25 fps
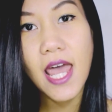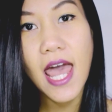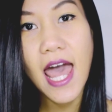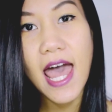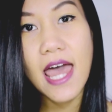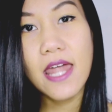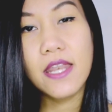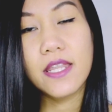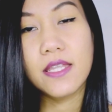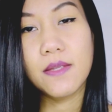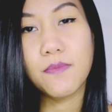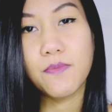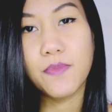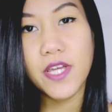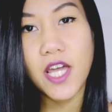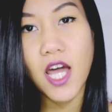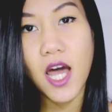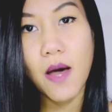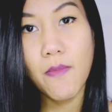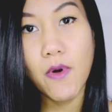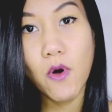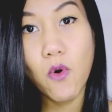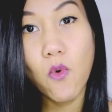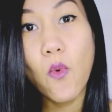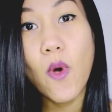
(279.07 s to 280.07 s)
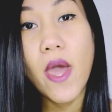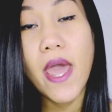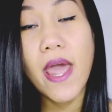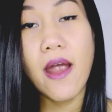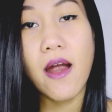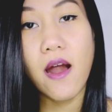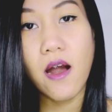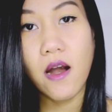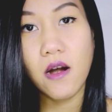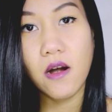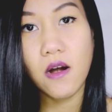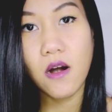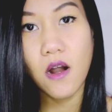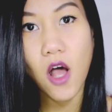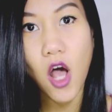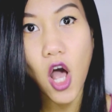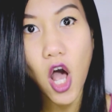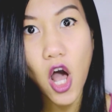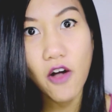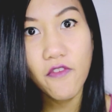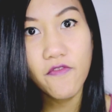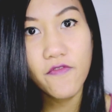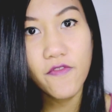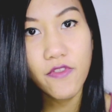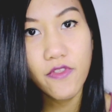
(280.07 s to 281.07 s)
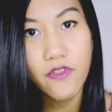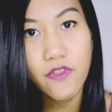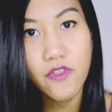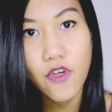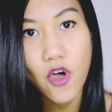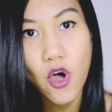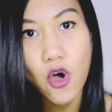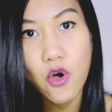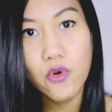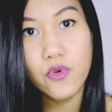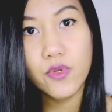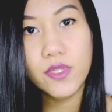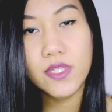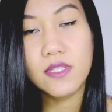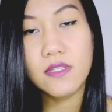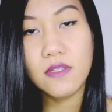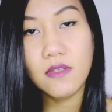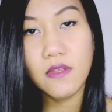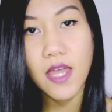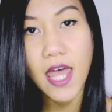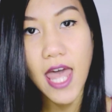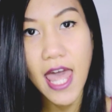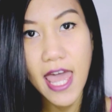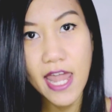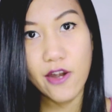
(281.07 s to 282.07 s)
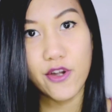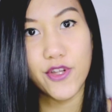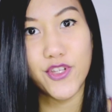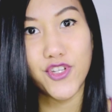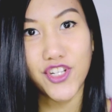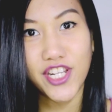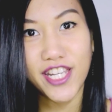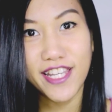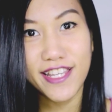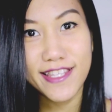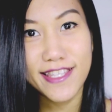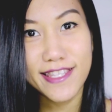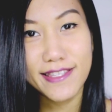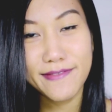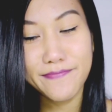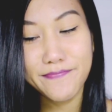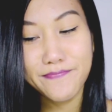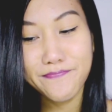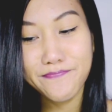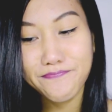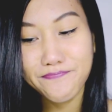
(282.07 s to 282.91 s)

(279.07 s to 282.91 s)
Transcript: and become aware of those energies.